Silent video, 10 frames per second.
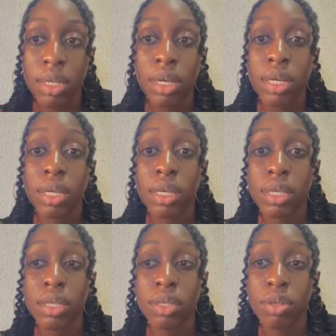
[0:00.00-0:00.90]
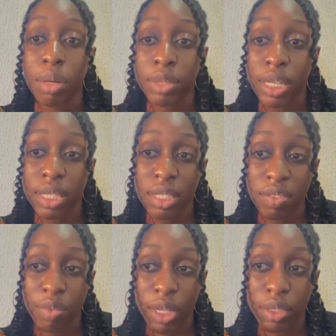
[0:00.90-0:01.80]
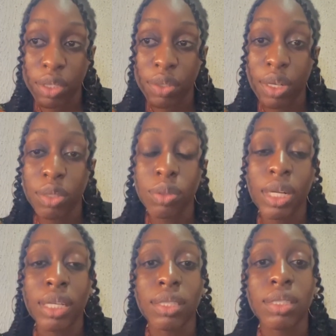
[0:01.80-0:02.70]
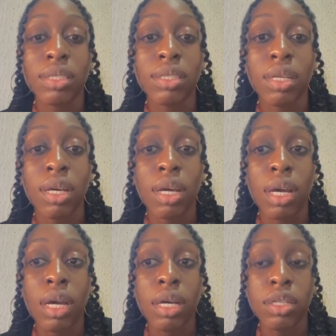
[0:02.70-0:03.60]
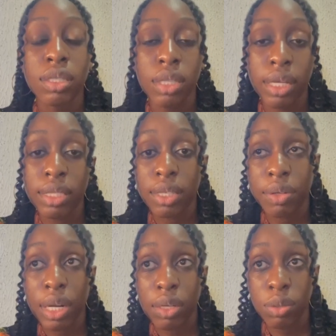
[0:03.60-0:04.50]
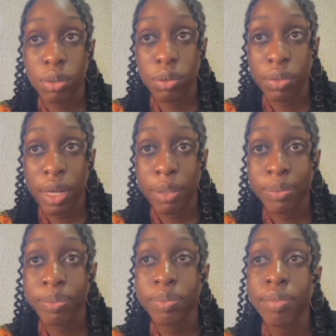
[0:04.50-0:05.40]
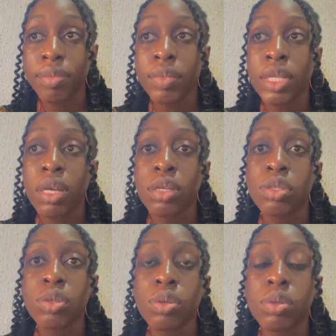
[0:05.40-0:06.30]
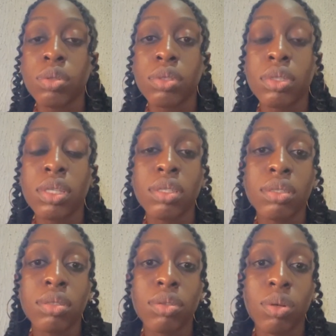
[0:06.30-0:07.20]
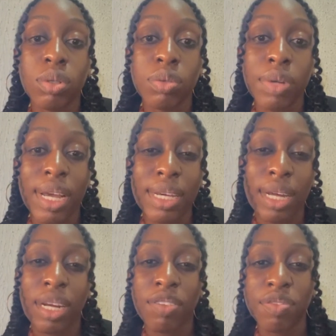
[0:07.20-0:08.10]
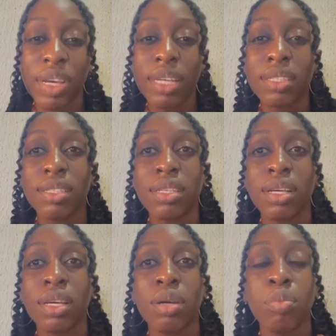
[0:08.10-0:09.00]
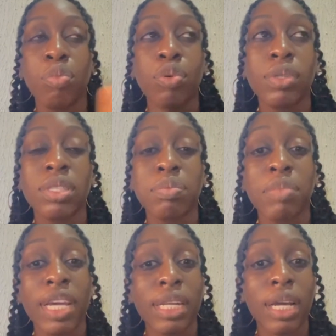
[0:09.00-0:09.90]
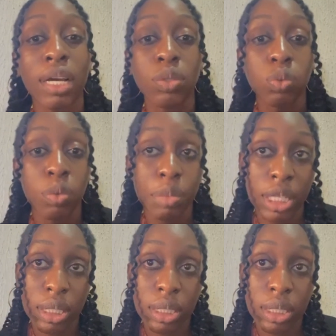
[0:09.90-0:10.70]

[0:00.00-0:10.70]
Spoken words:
a gram-negative bacteria known as Neisseria gonorrhea. So this gonorrhea, it can affect both men and women,